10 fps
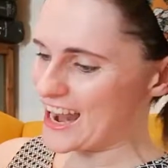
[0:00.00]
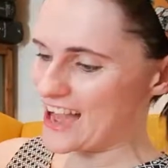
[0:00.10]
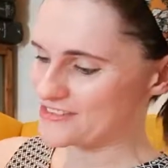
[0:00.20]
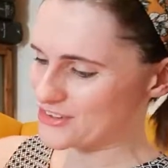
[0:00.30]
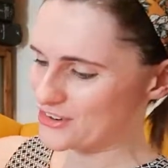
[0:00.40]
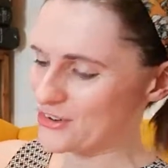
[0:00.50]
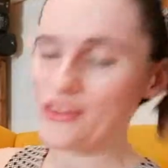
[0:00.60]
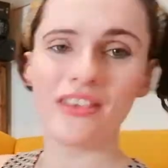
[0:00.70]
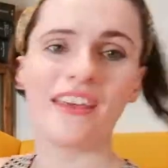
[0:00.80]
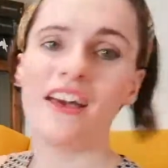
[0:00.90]
laughed
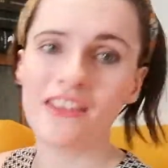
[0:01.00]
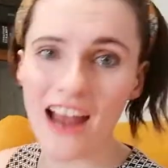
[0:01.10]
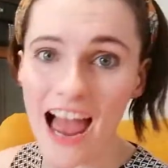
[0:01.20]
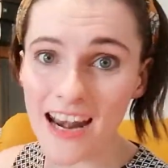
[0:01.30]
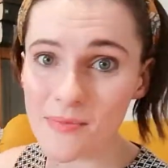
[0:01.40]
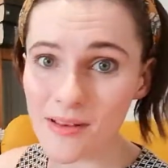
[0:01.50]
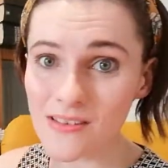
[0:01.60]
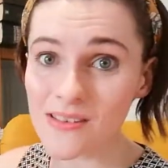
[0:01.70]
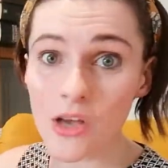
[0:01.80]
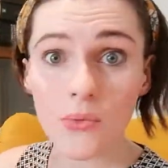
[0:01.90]
all the other
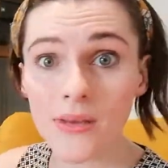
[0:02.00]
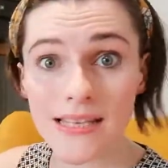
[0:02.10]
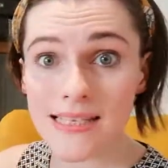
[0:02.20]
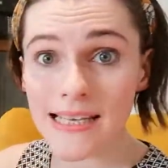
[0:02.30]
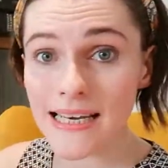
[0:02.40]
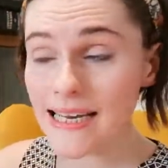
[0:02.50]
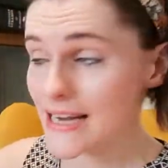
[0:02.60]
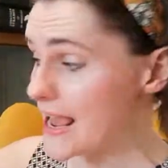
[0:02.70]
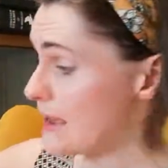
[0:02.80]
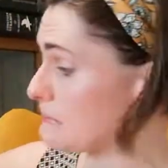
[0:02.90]
animals with silly
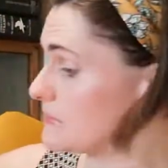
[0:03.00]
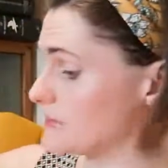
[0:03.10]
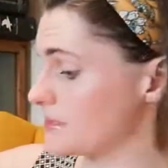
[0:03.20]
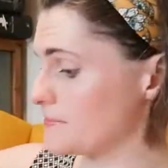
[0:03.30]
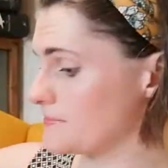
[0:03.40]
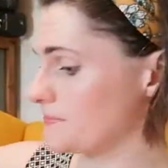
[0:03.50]
names.